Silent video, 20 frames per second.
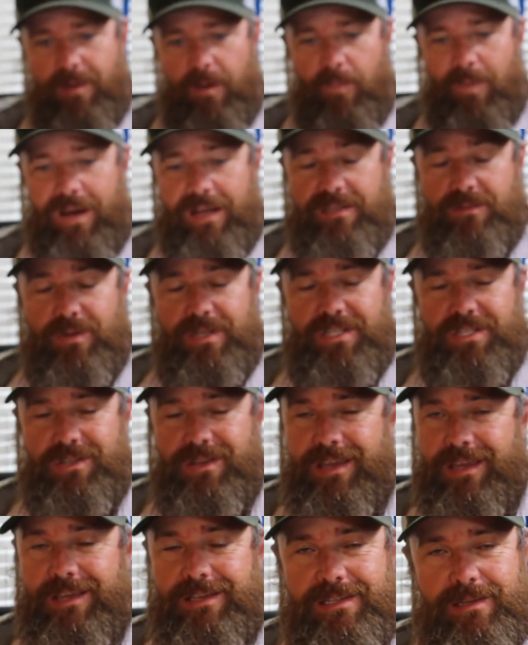mailbox, which,
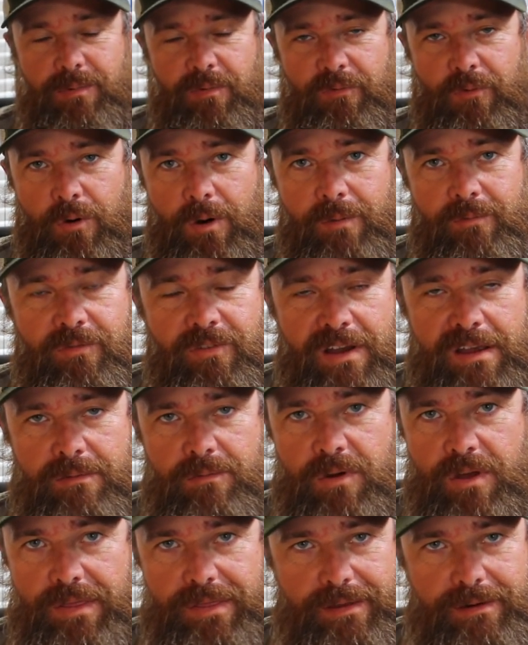like I said before, I'm
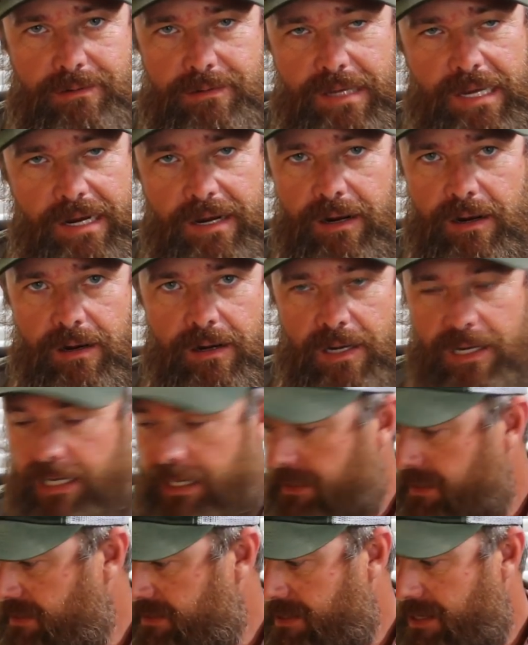fine with. I don't care.
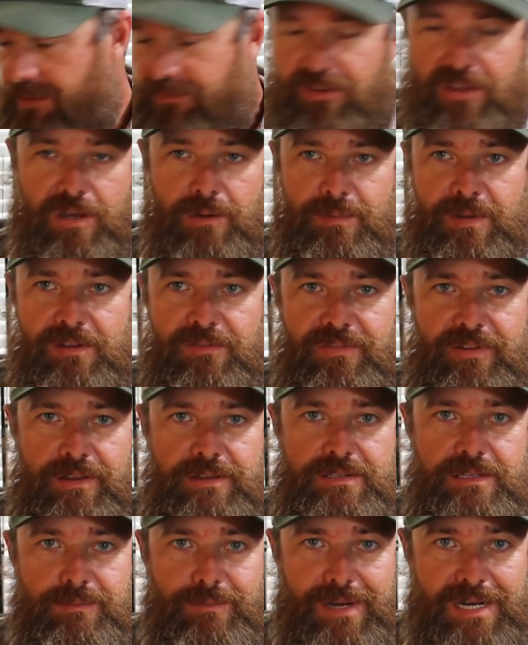It doesn't have to come in a
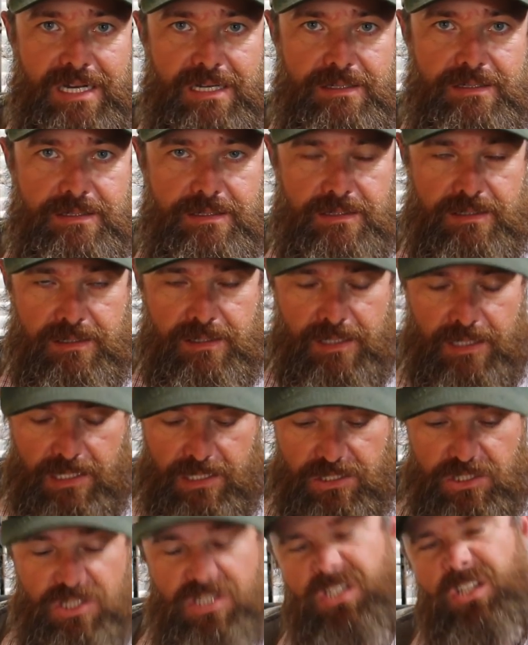fancy box.
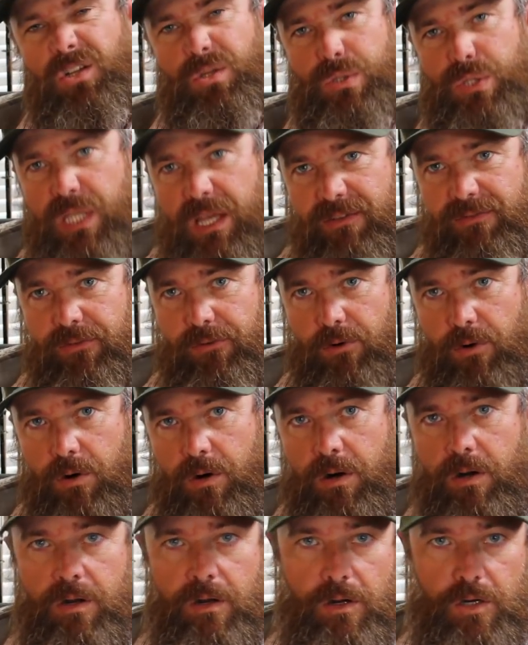Just
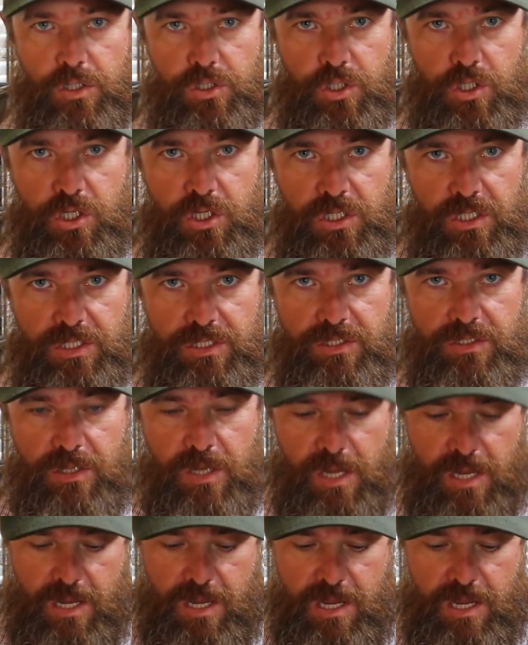deliver on the goods.